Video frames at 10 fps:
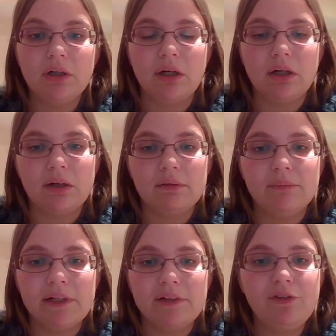
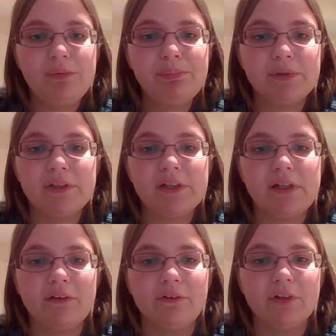and she would put
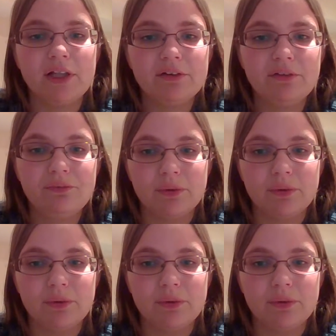together lessons